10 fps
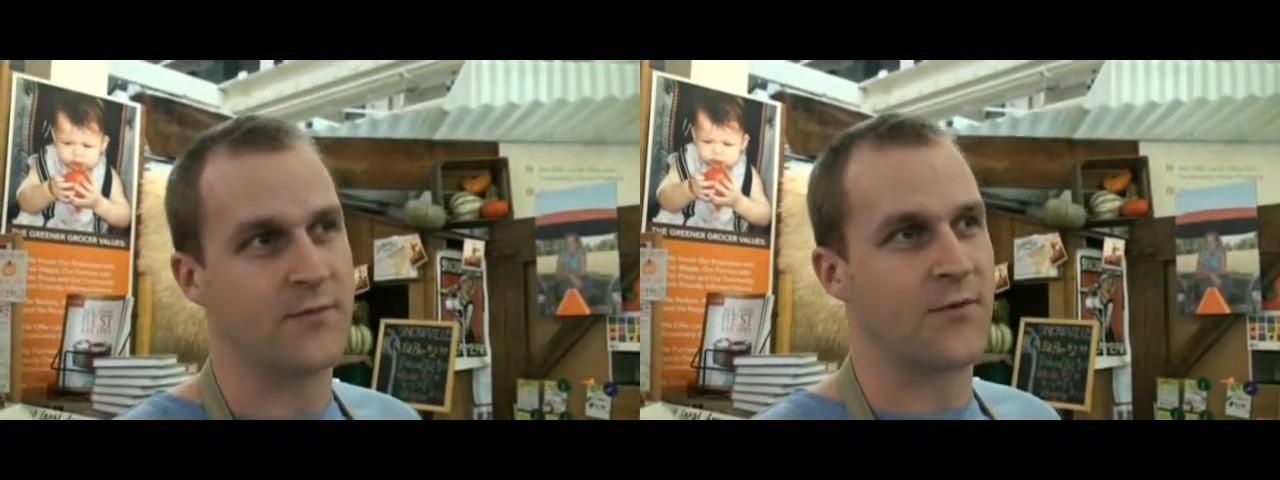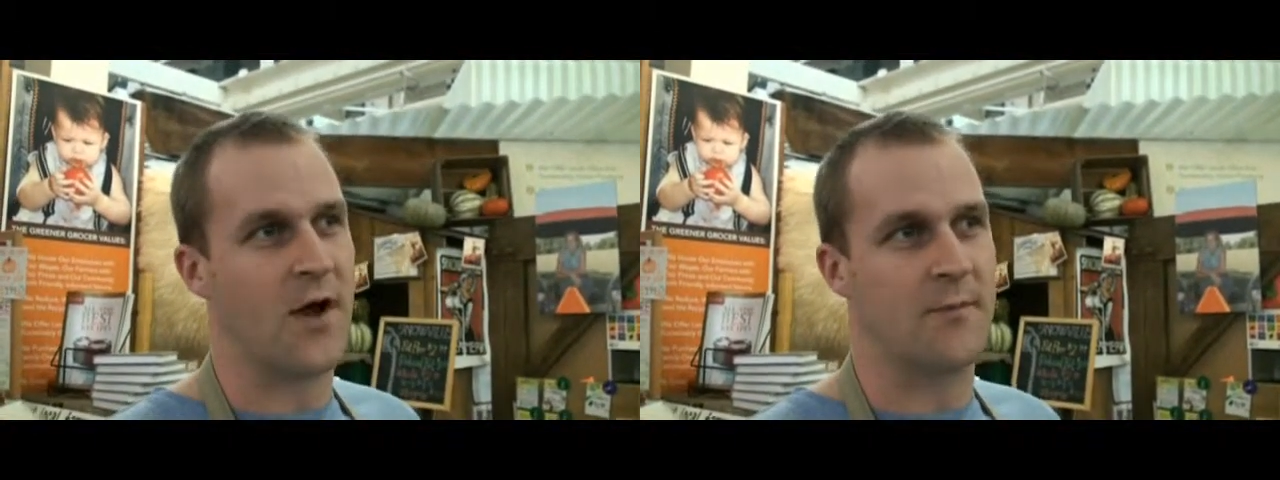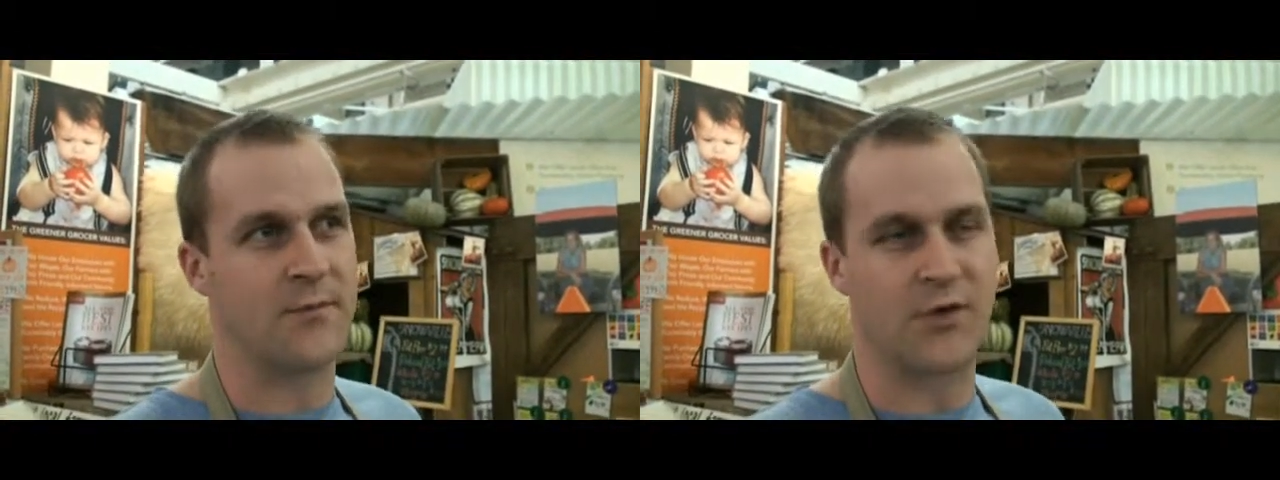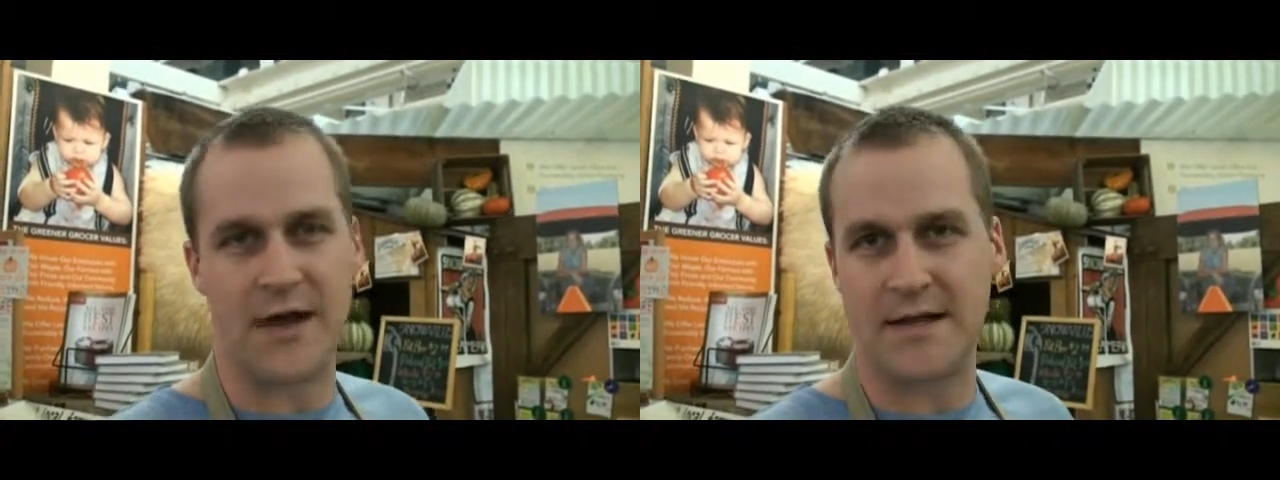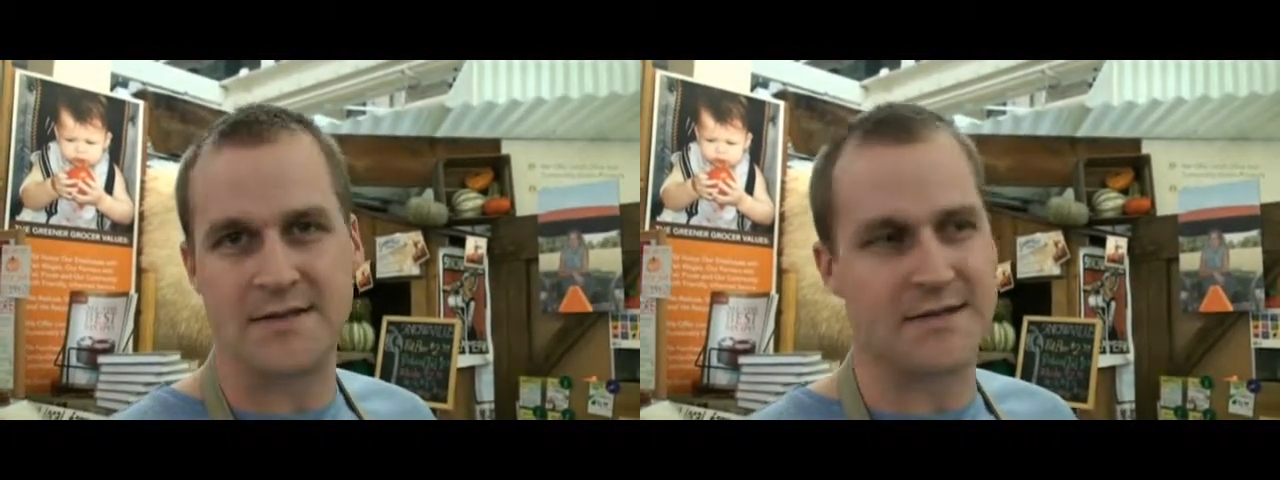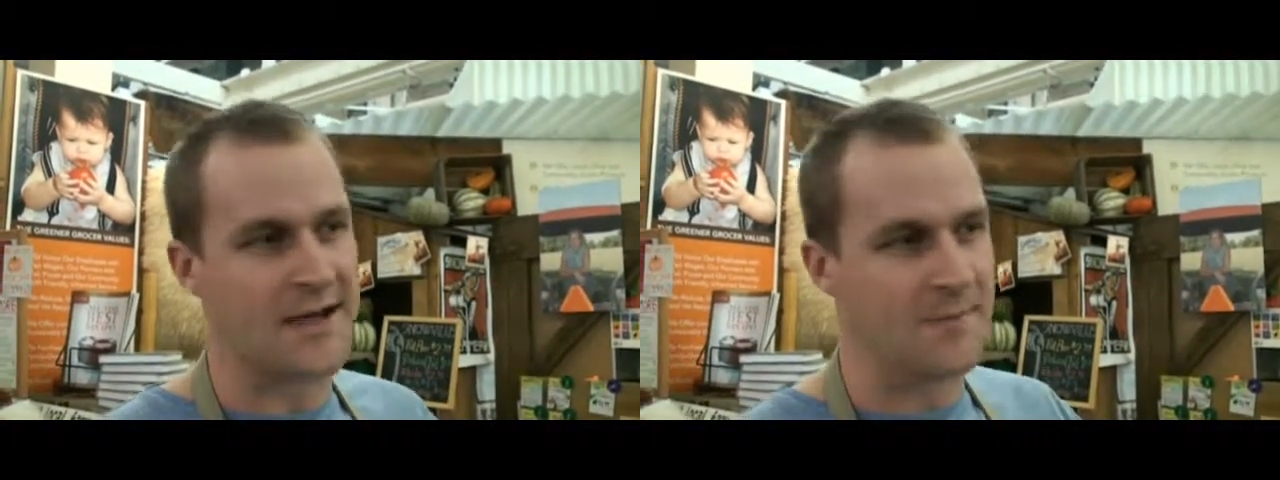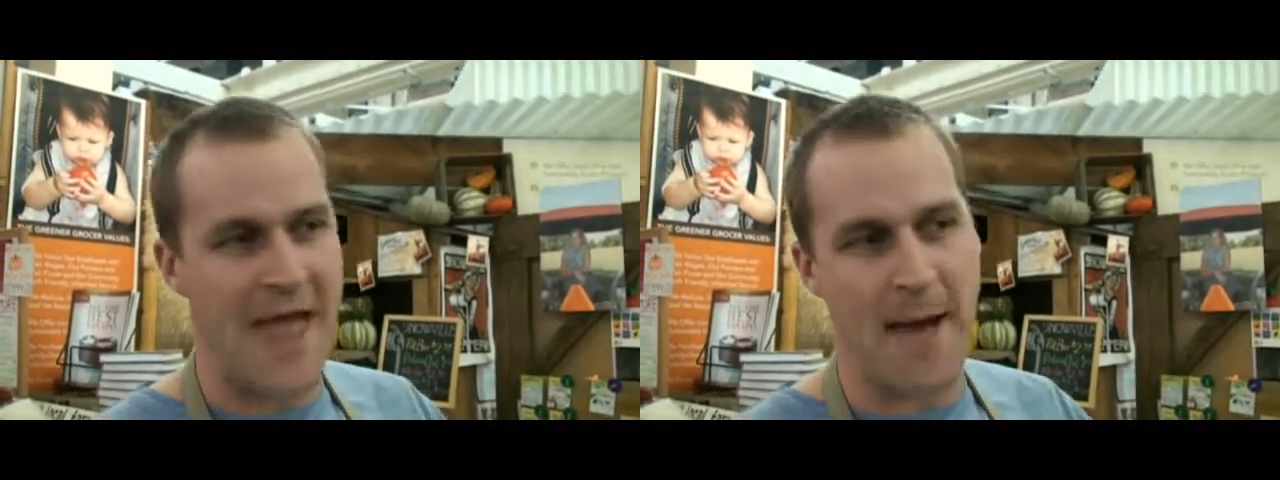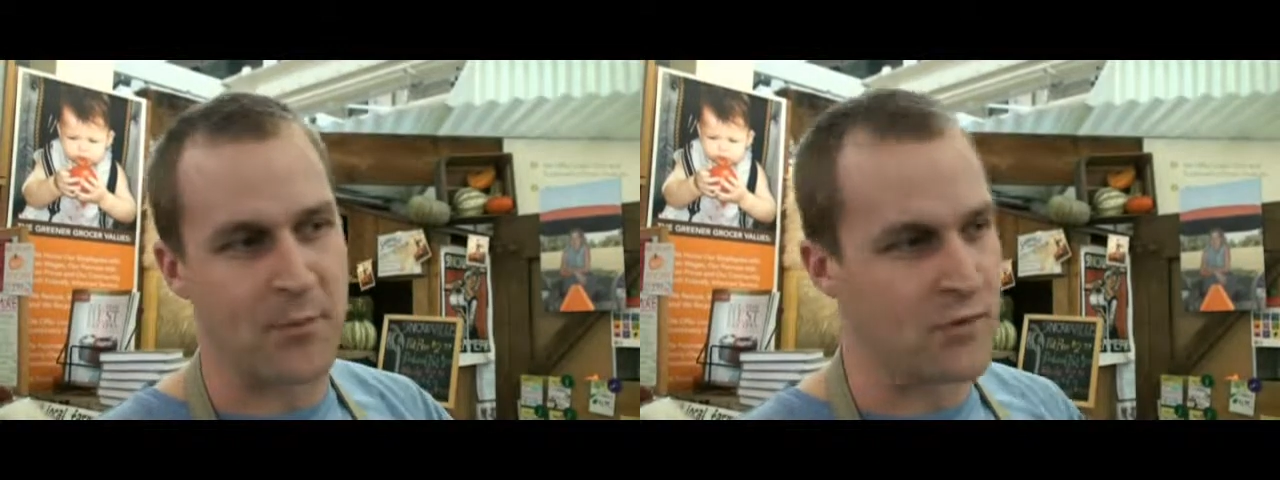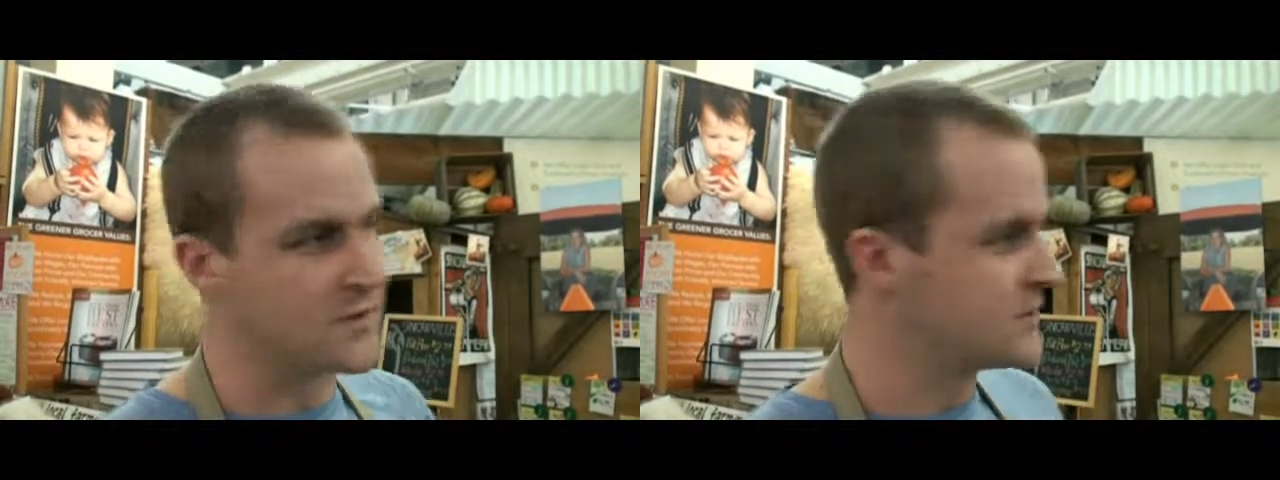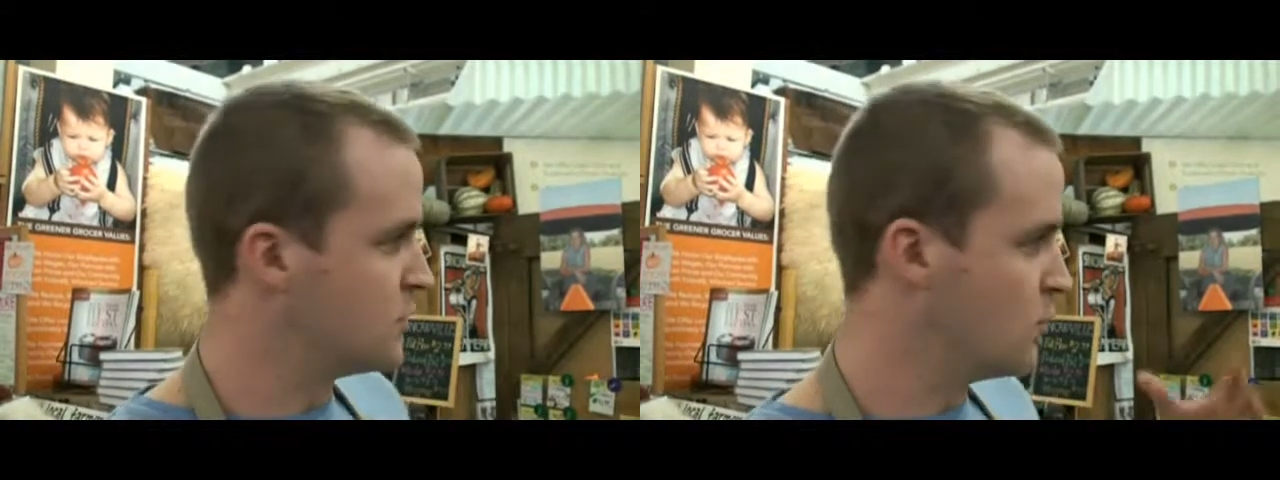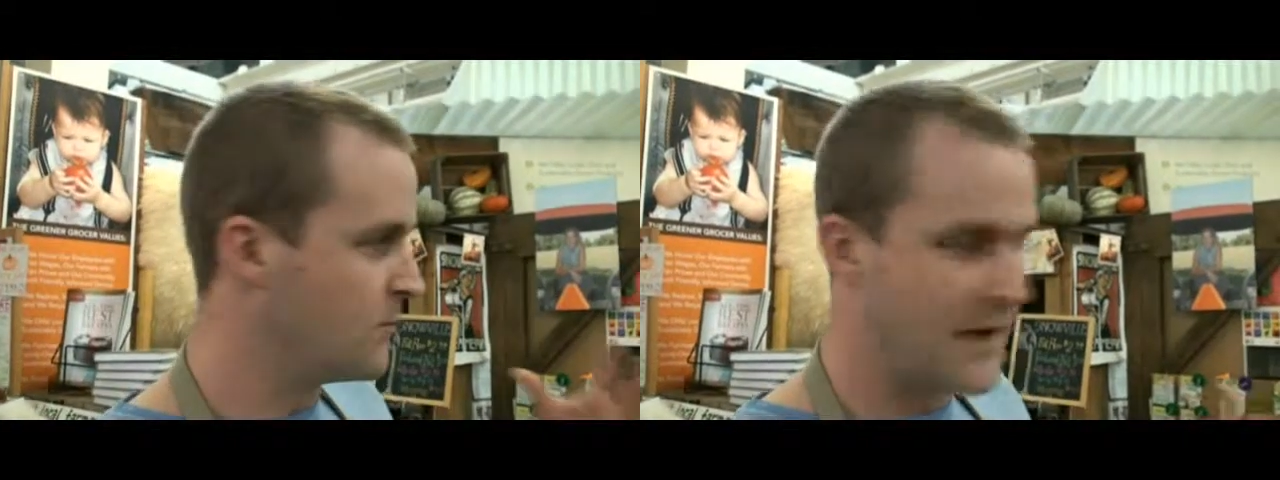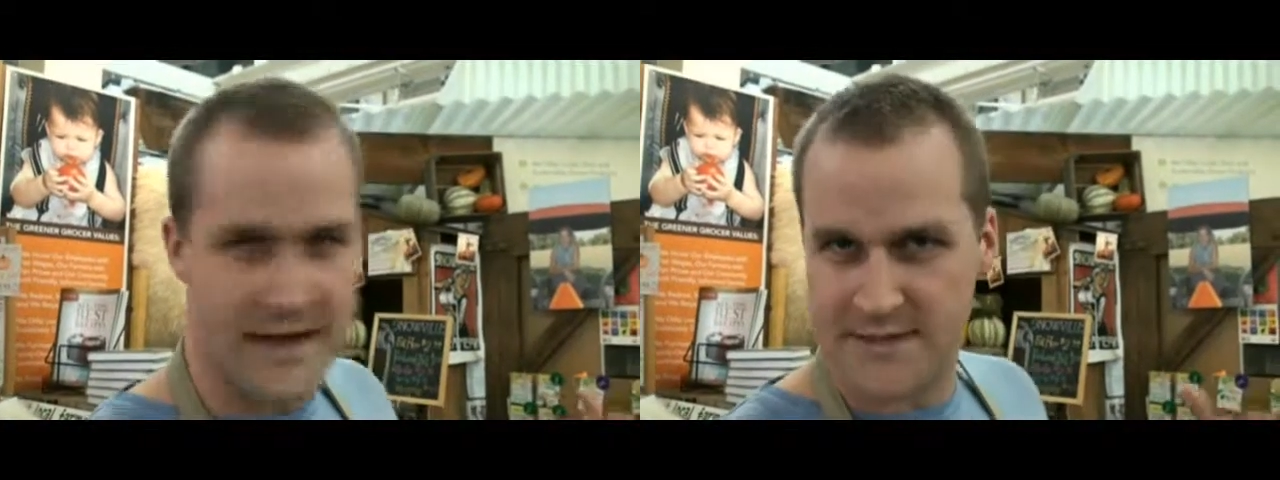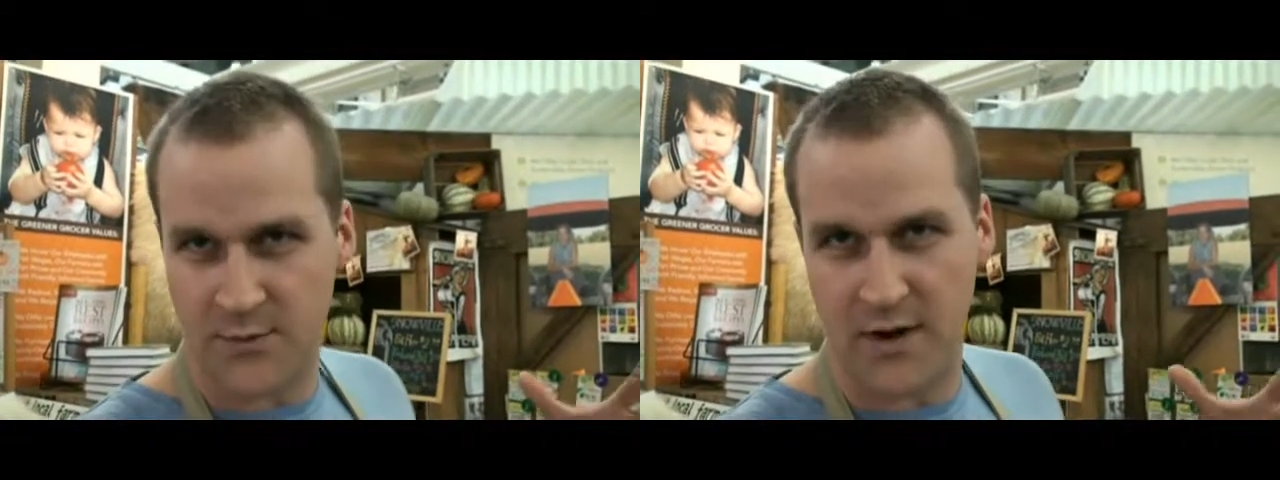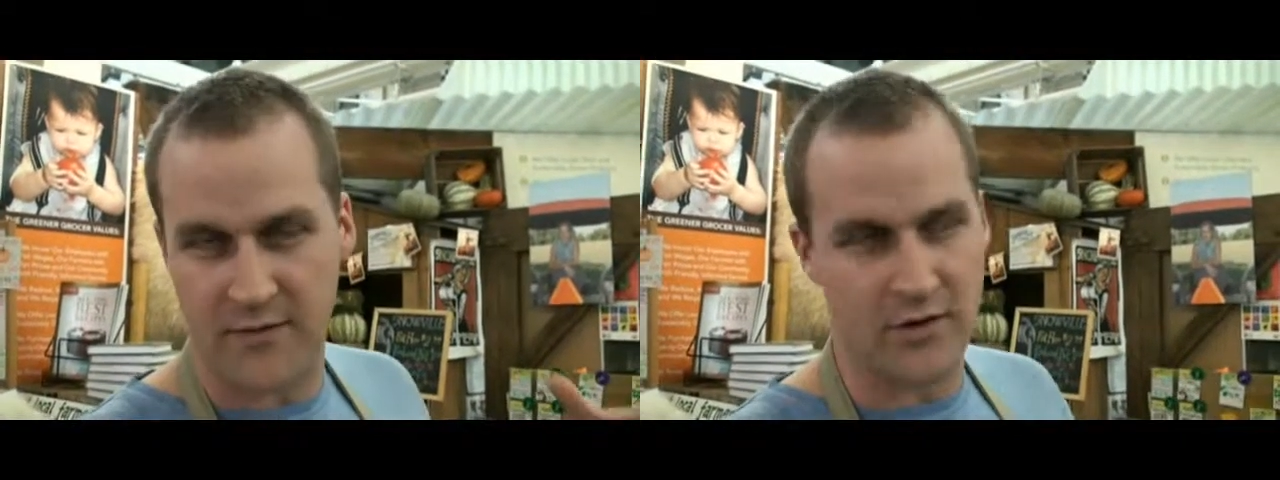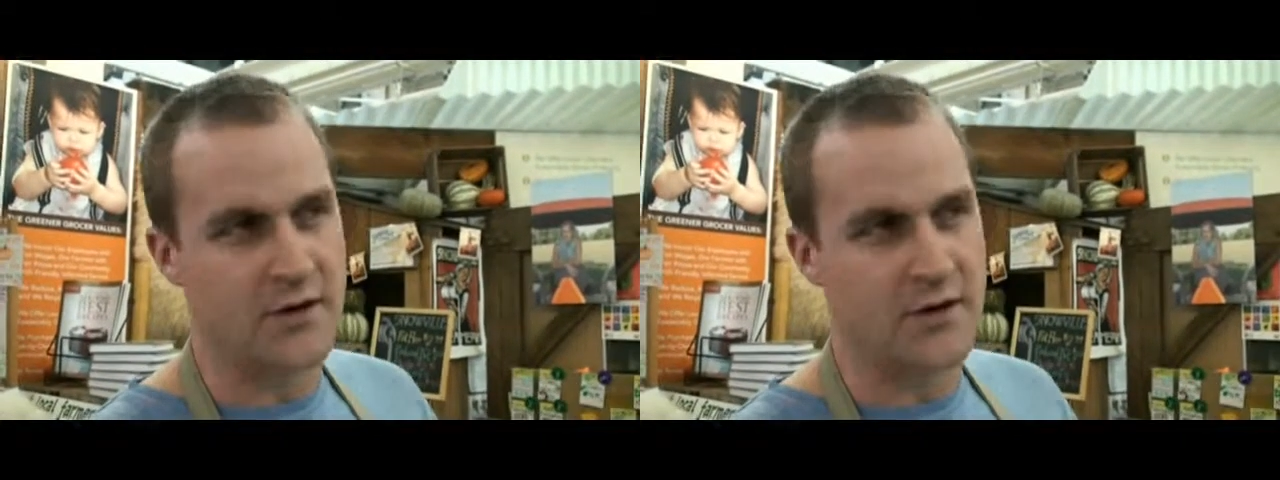from greens to apples to beans to whatever.